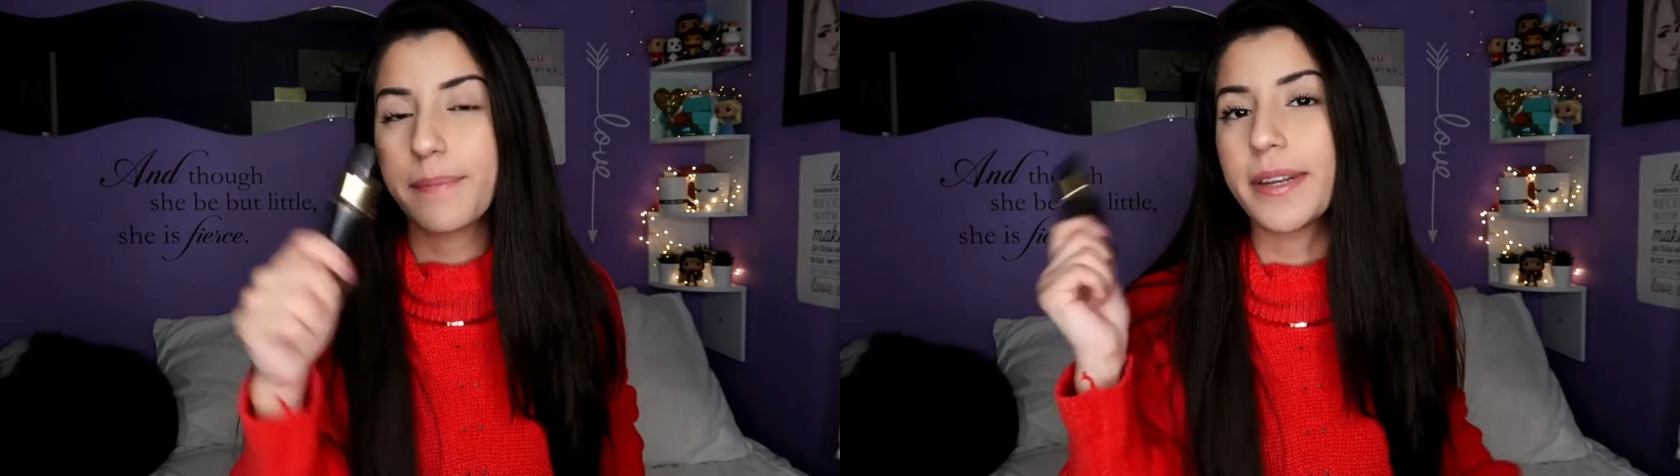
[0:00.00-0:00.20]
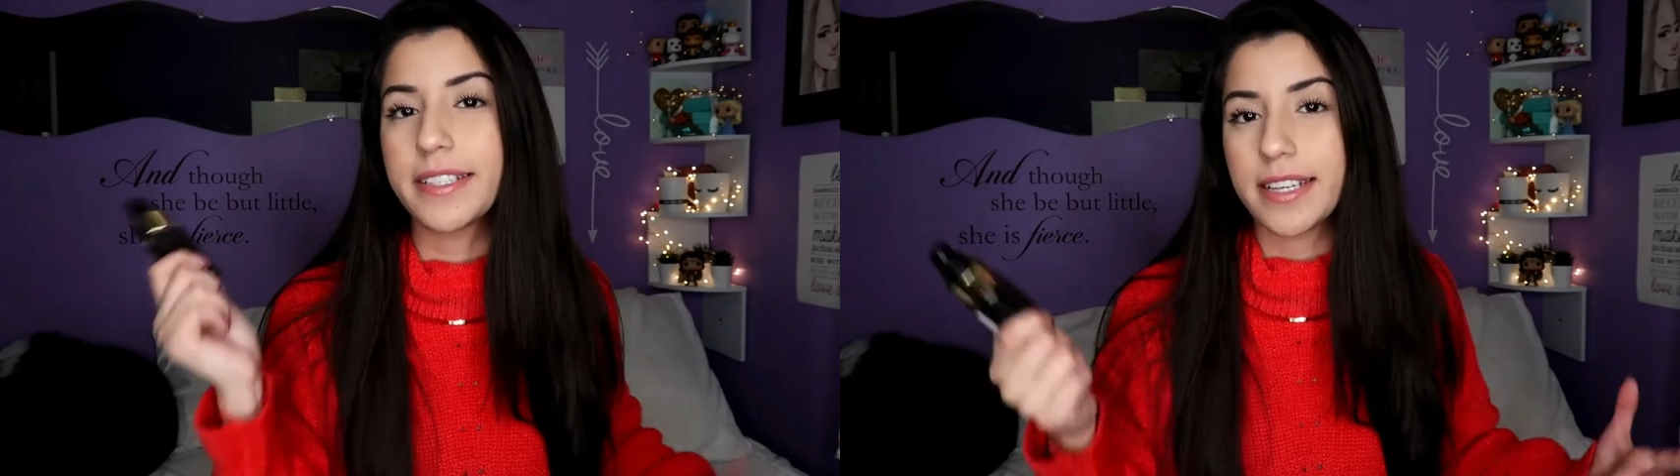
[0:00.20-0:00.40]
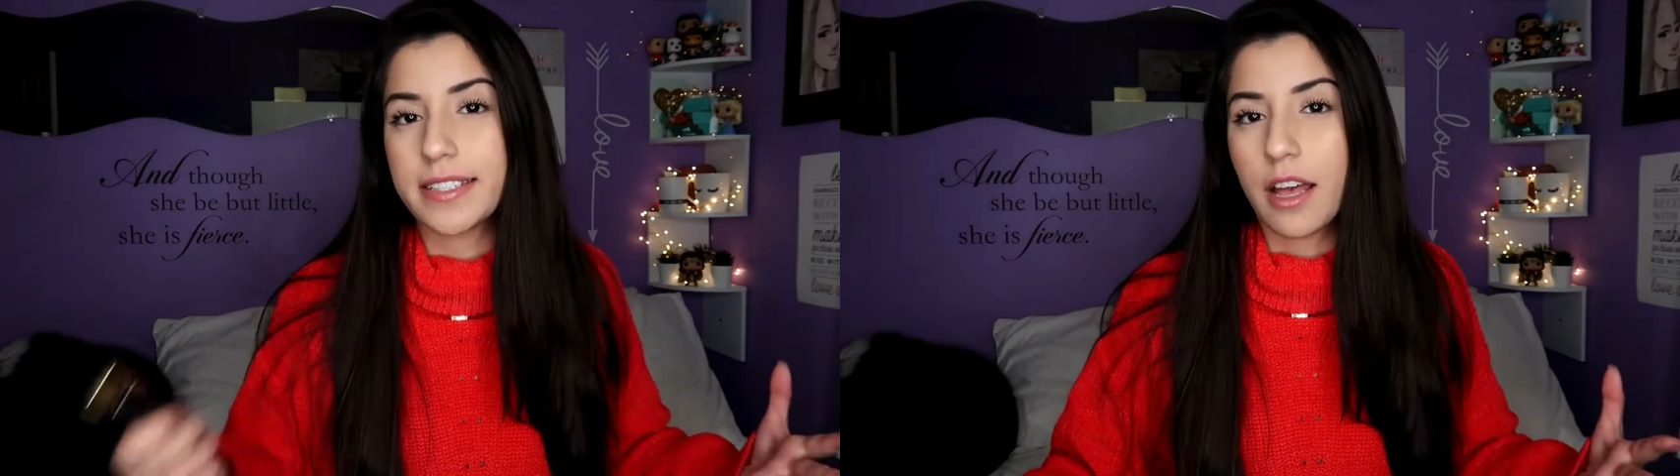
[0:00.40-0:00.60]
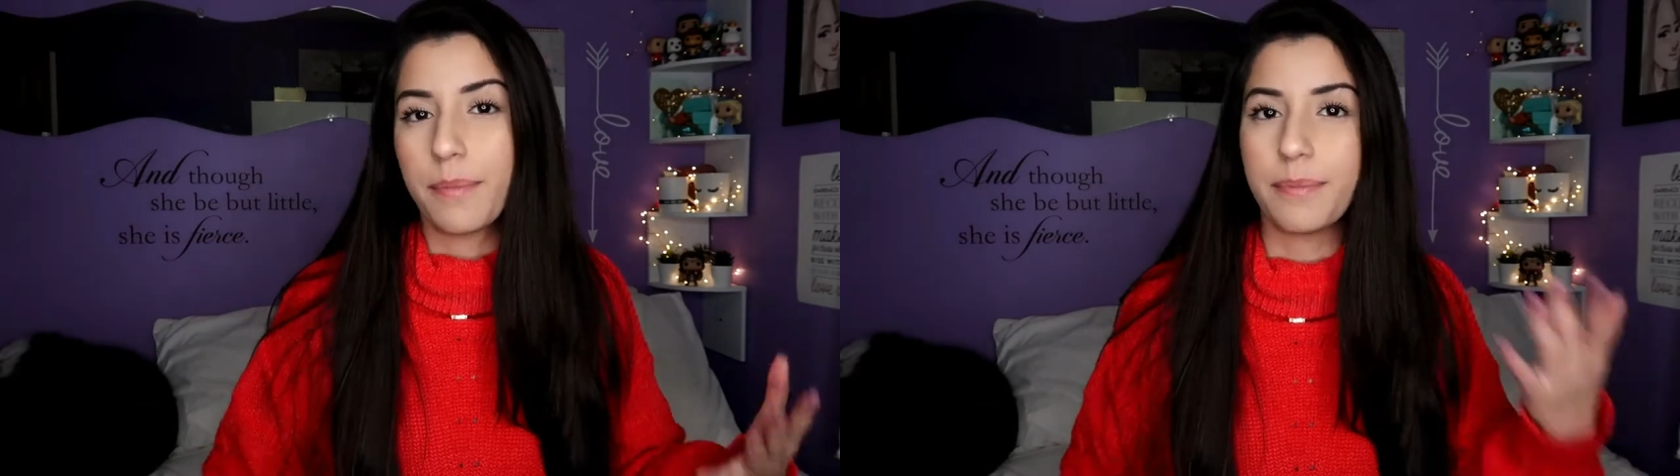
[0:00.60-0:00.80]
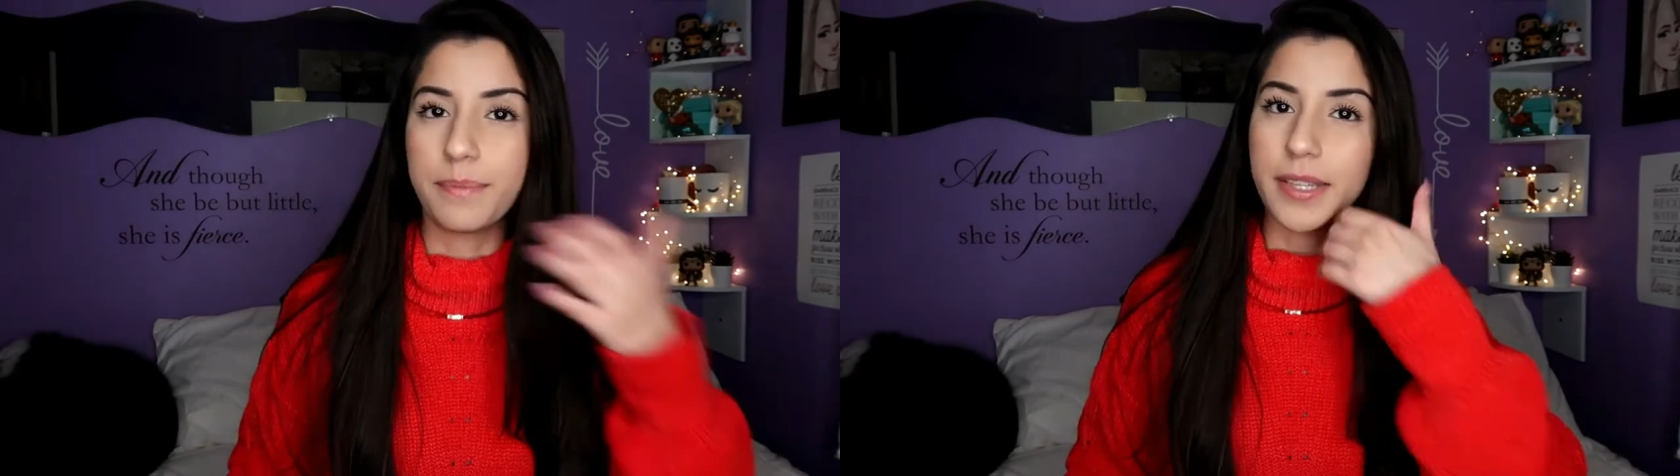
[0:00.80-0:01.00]
but it does help
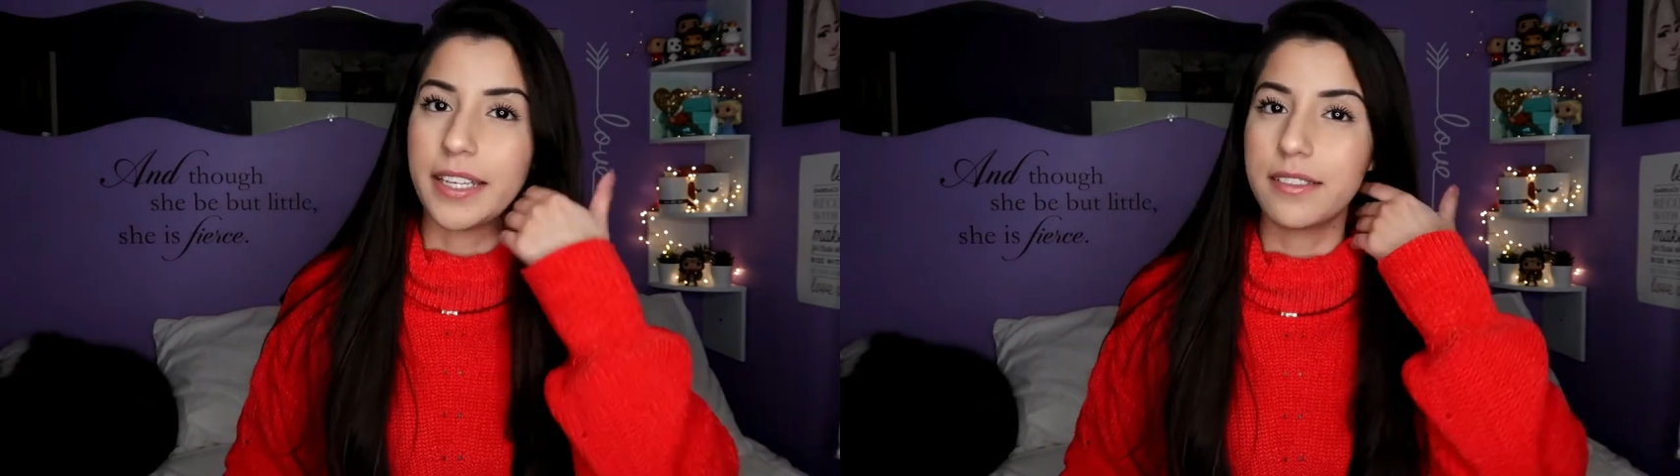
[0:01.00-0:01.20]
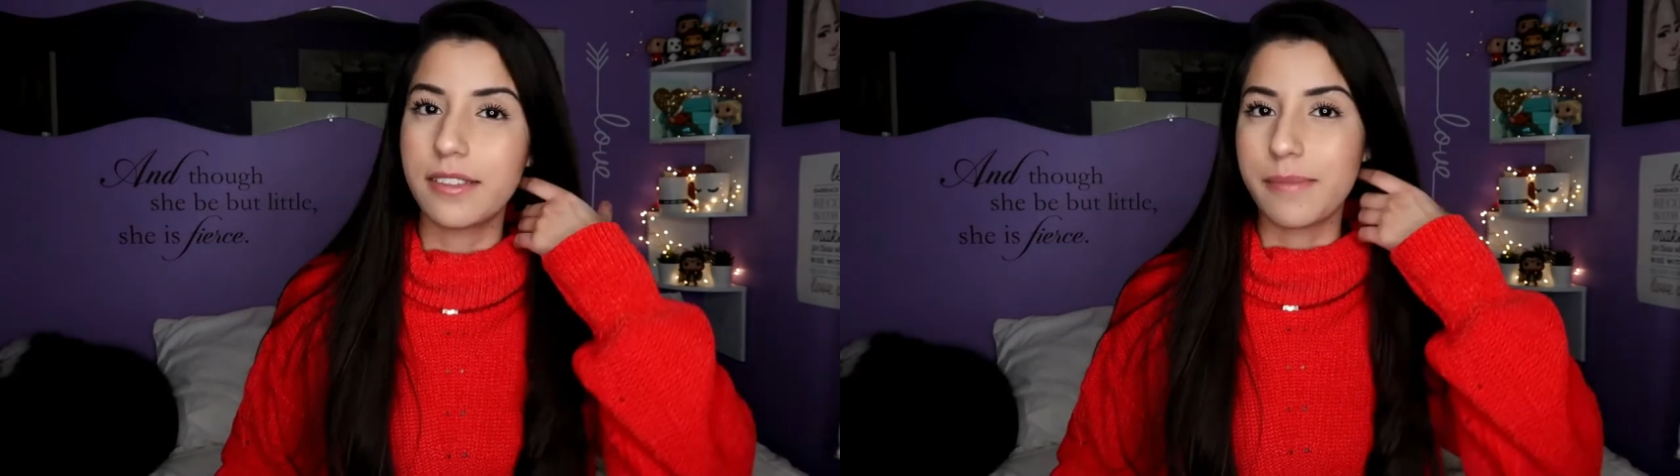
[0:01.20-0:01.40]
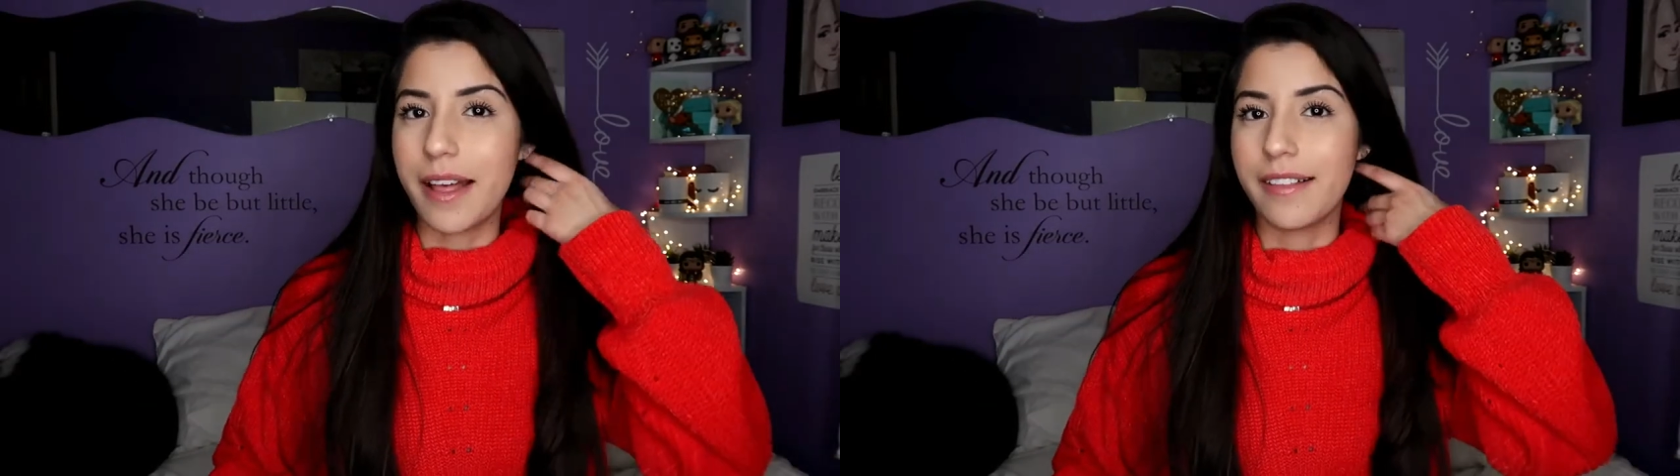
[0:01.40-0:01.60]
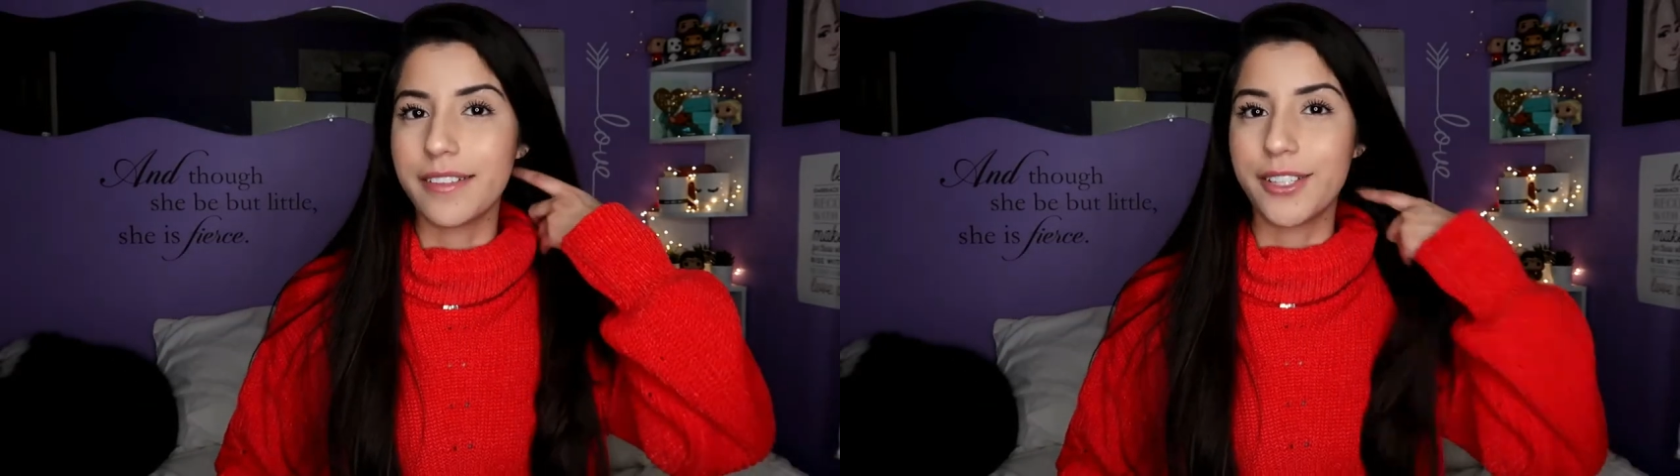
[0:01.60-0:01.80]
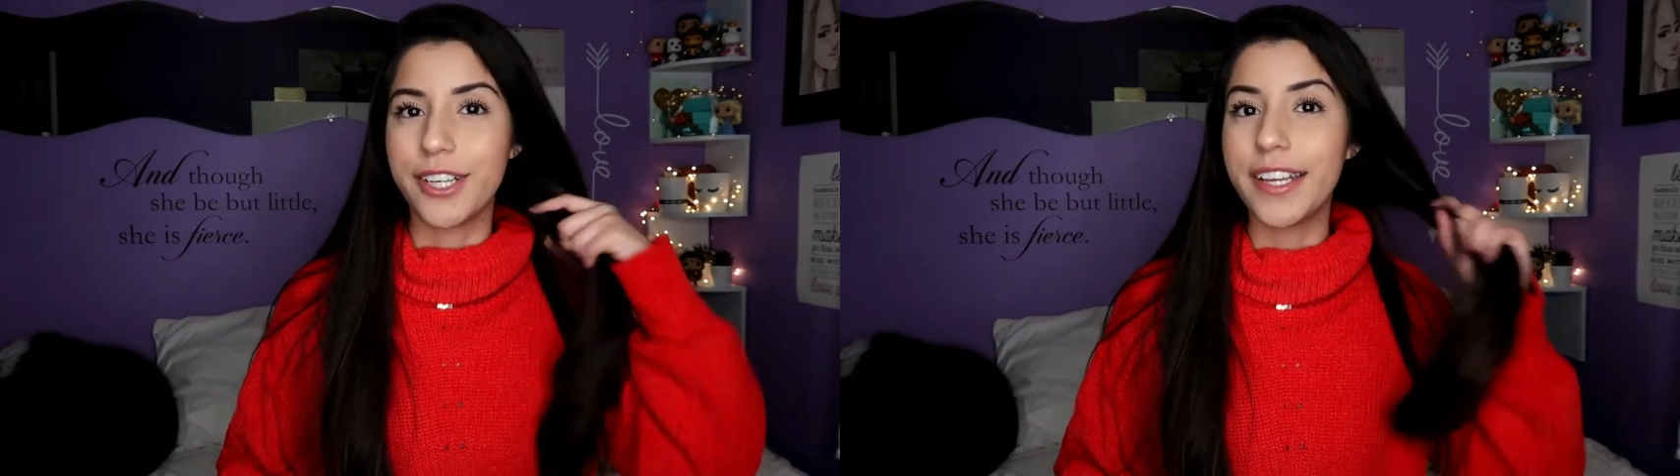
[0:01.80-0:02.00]
like smell
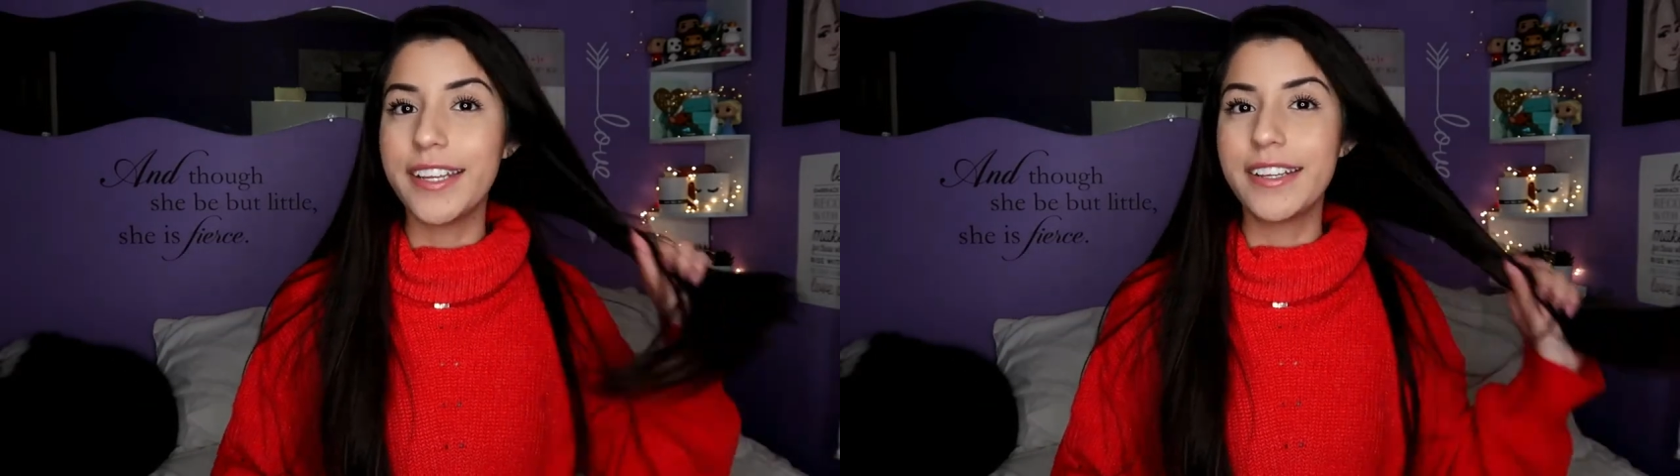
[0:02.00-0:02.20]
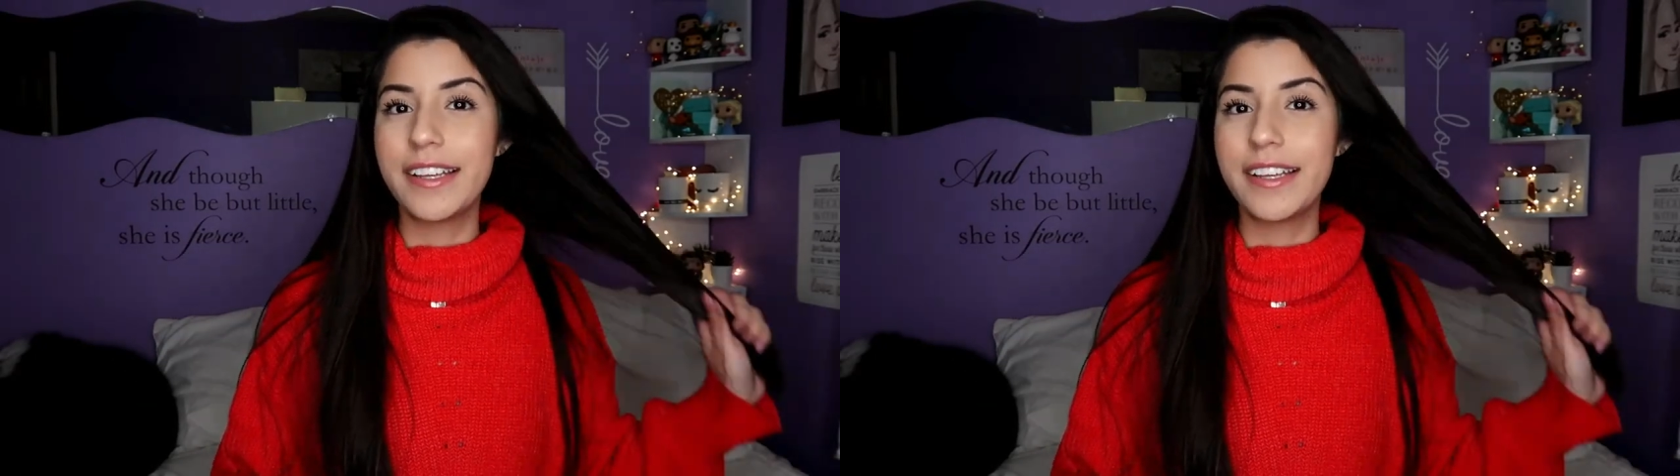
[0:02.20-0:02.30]
good.